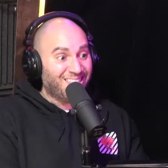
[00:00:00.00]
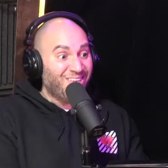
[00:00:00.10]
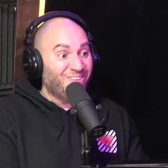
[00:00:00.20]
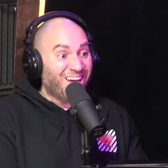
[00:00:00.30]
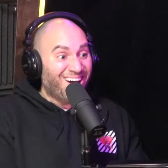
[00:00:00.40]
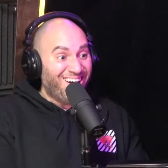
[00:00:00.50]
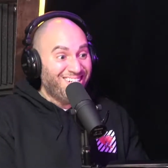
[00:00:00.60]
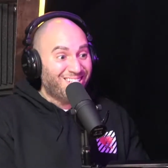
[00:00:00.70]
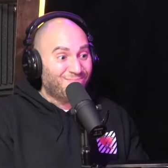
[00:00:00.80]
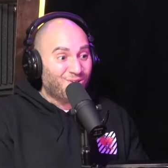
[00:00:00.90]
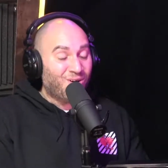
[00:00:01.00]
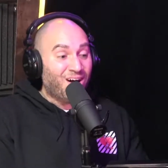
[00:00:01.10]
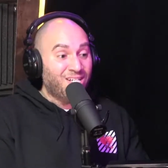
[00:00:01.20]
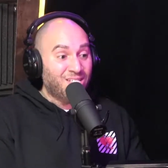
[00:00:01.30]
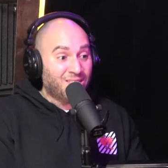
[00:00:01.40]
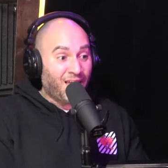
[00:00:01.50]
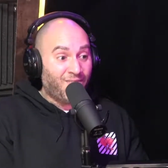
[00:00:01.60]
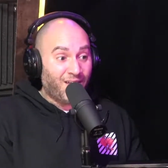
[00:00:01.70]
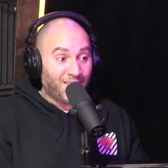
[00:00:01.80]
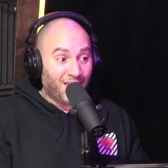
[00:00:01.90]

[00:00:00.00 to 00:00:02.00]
even the onions, bro. Onions have like that